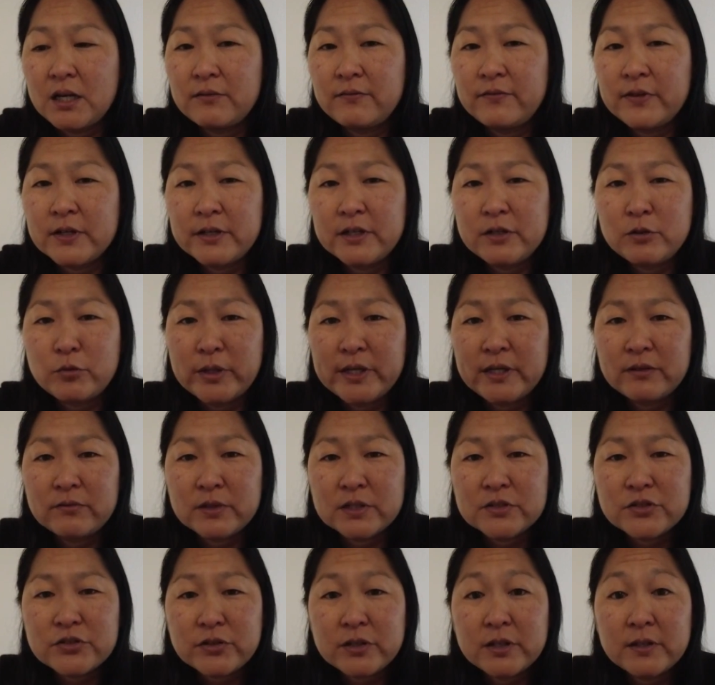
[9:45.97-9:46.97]
Very quaint
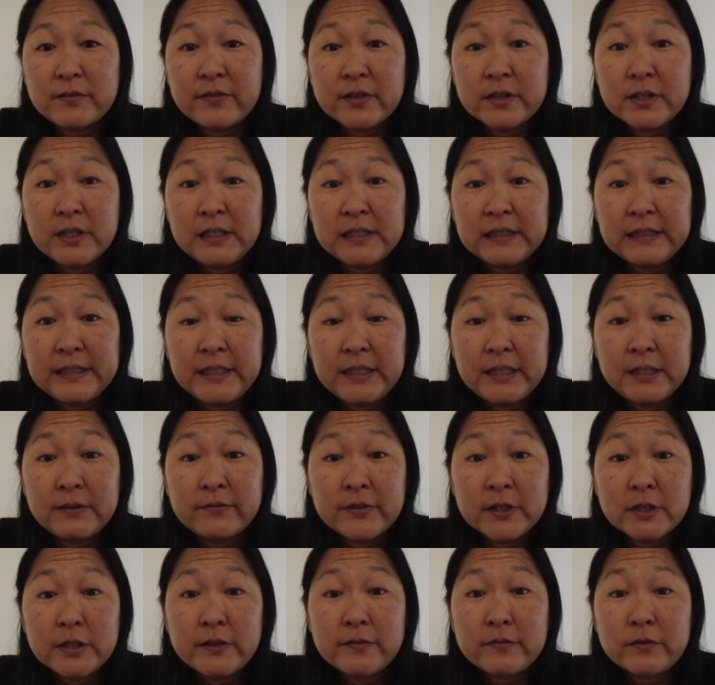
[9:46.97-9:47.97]
restaurant, very clean,
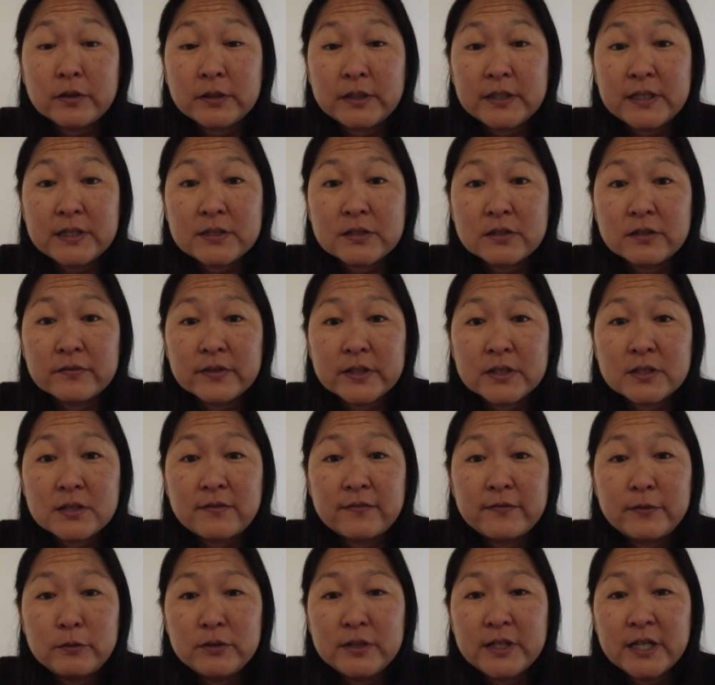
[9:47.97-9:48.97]
very friendly service.
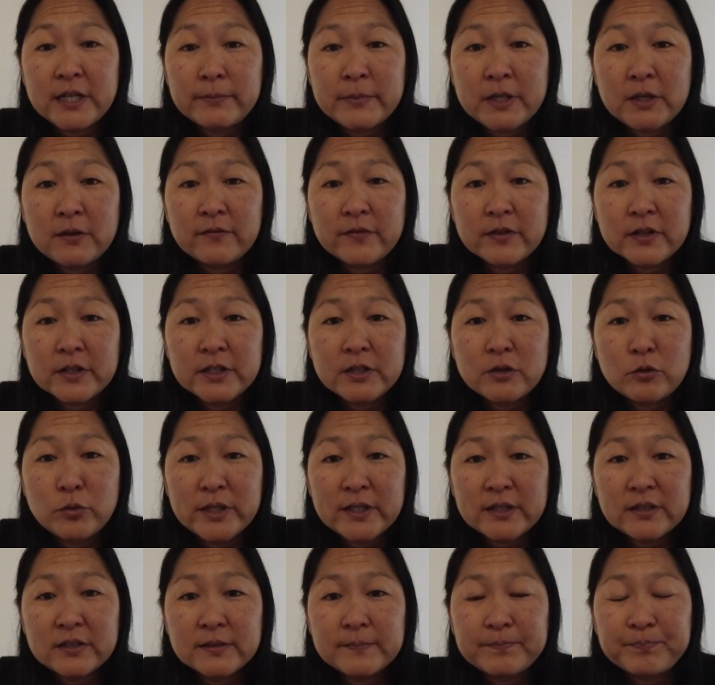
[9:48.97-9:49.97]
Food came out very
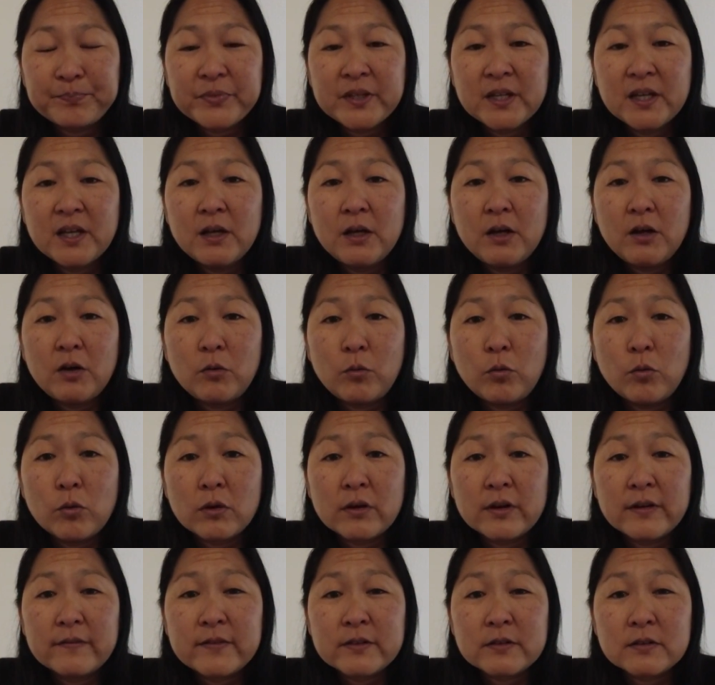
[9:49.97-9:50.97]
quick.
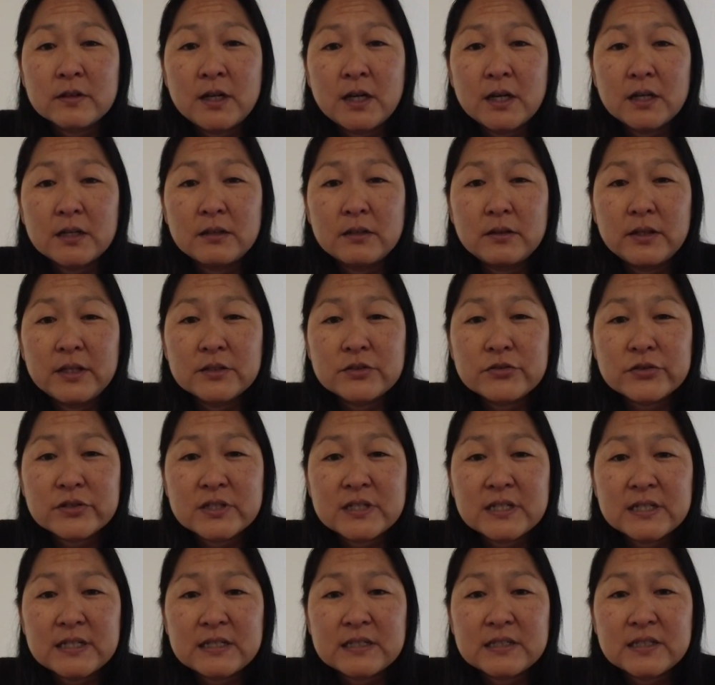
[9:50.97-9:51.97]
Or if you're not
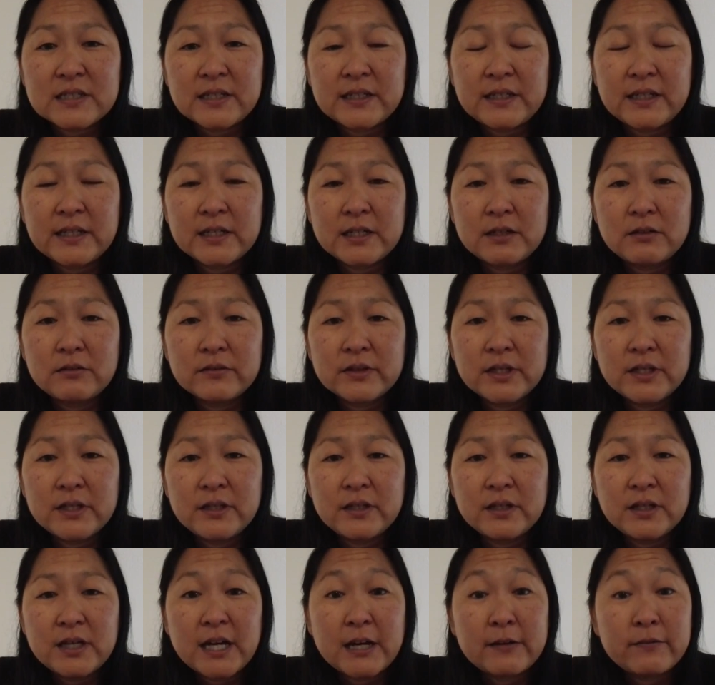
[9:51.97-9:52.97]
interested in dining out,
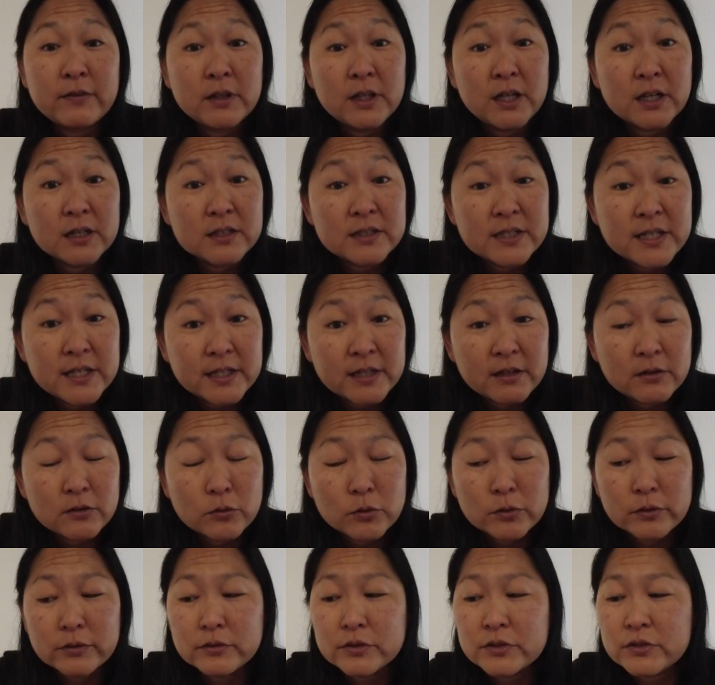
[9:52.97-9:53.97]
they have a lot of takeout
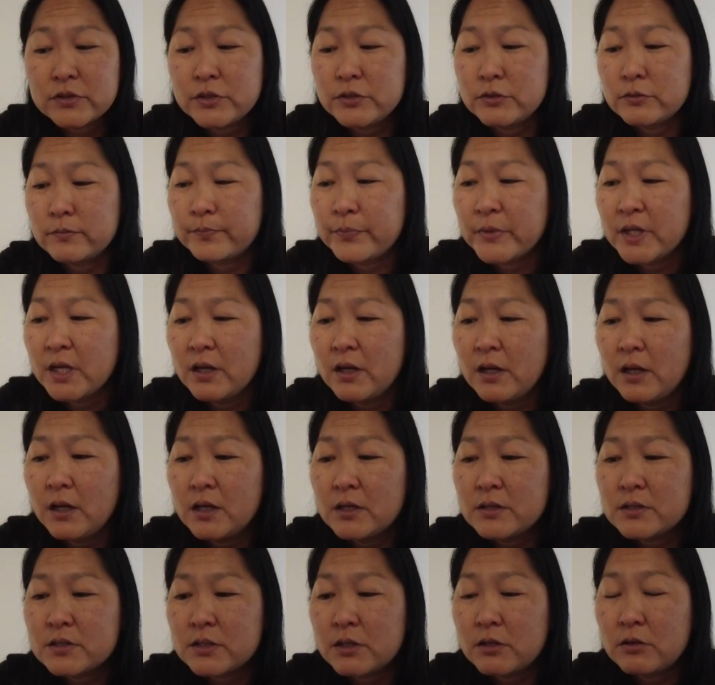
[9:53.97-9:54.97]
orders too.
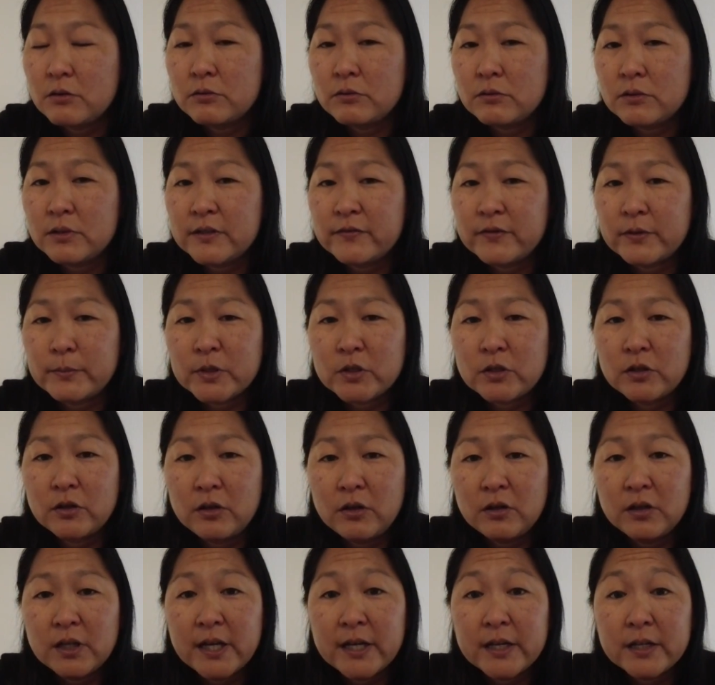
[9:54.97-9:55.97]
So give them a
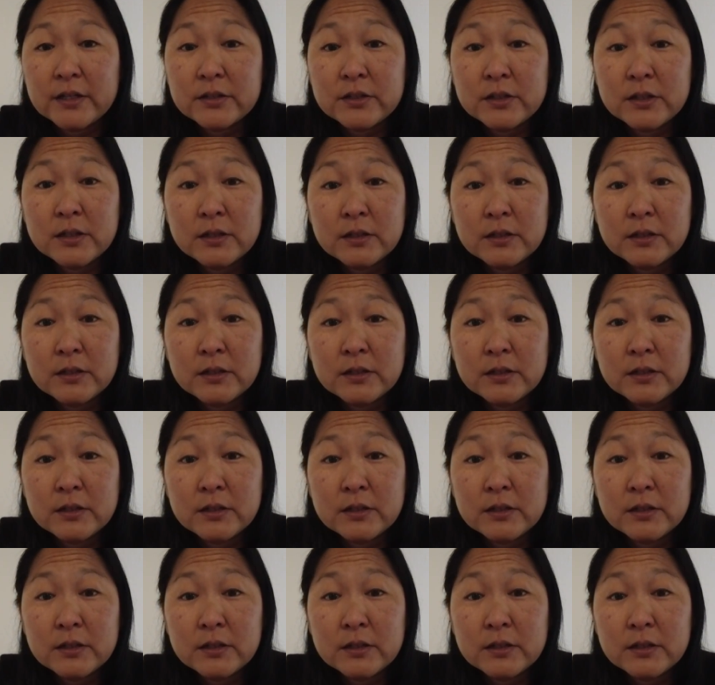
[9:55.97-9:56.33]
call and